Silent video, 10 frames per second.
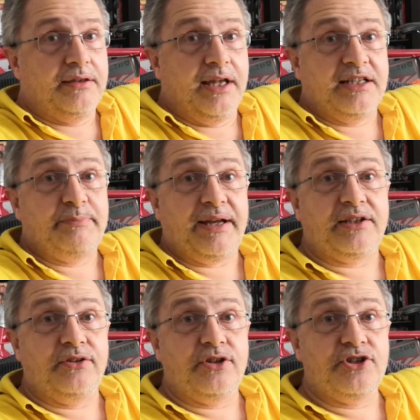they
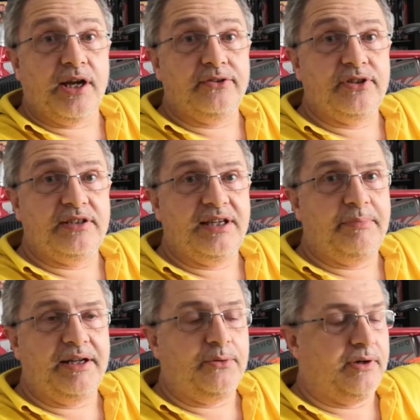expect you to change the
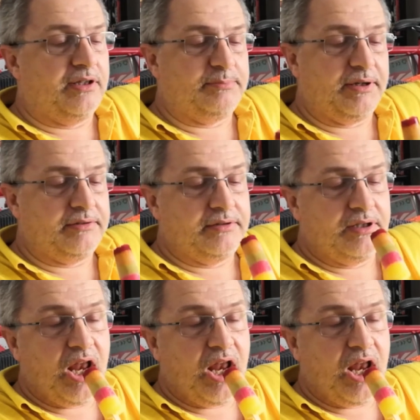tip anyway, I suppose.